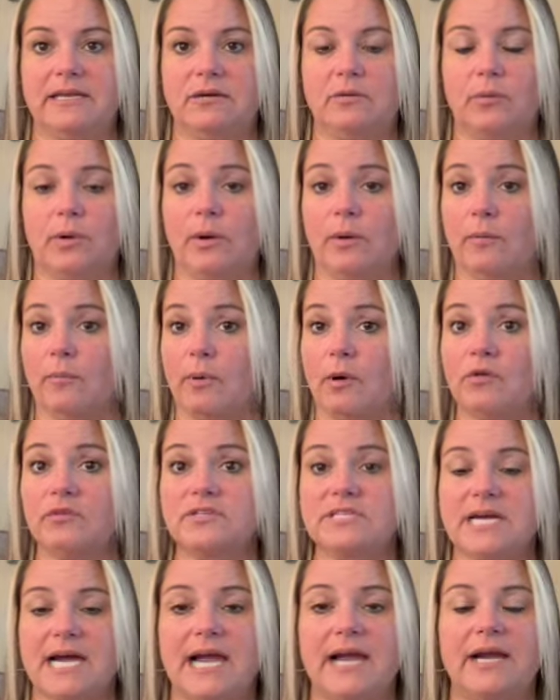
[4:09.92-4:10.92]
we were both
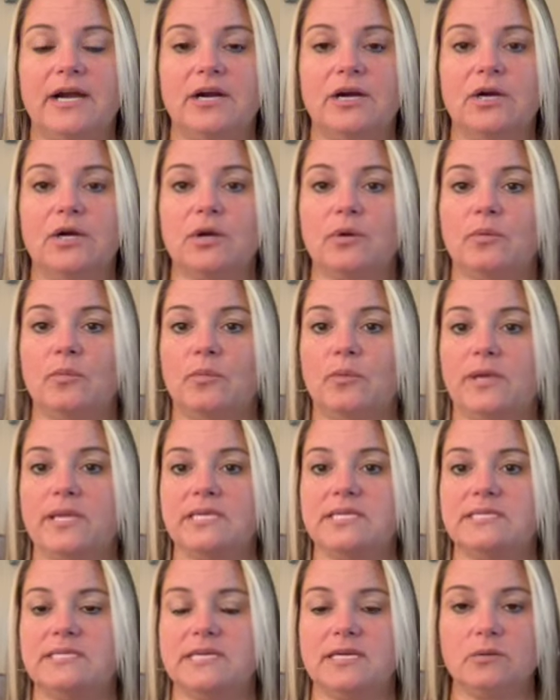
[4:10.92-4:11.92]
tired. We
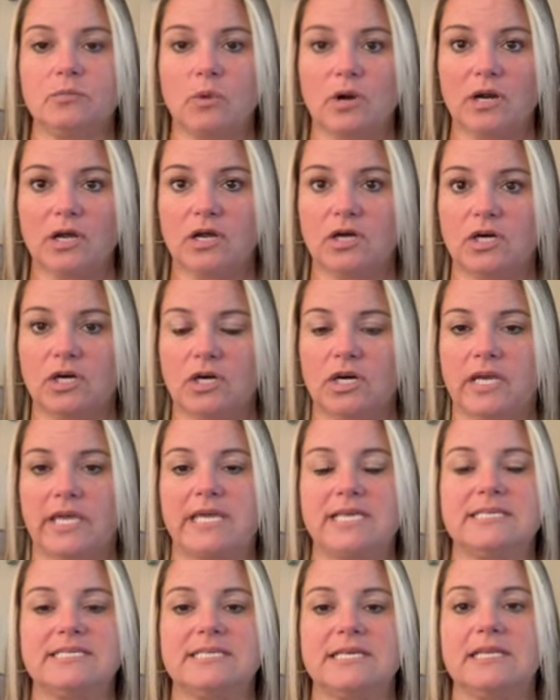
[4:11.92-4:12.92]
didn't want to cook.
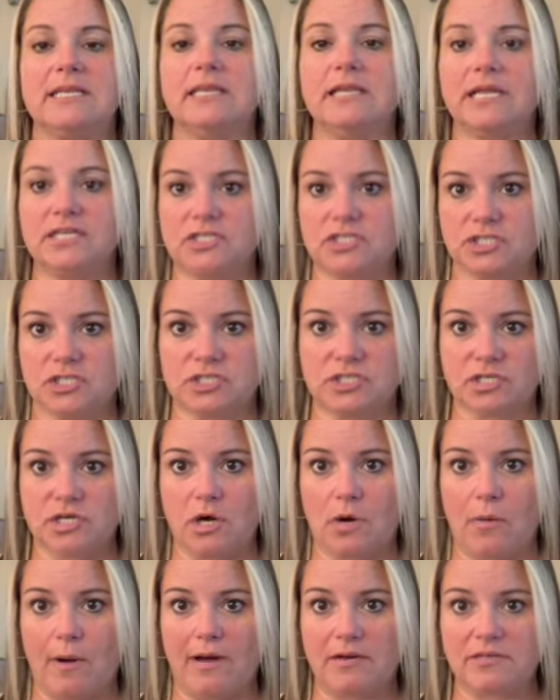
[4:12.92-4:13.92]
He said, let's just
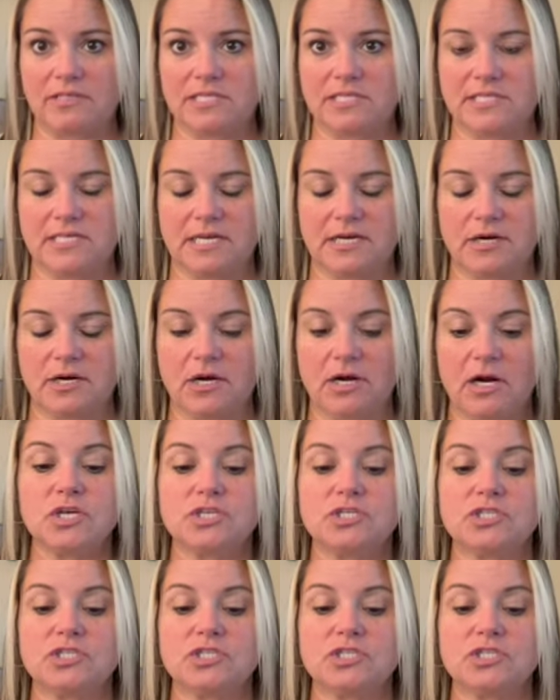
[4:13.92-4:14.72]
go out to dinner.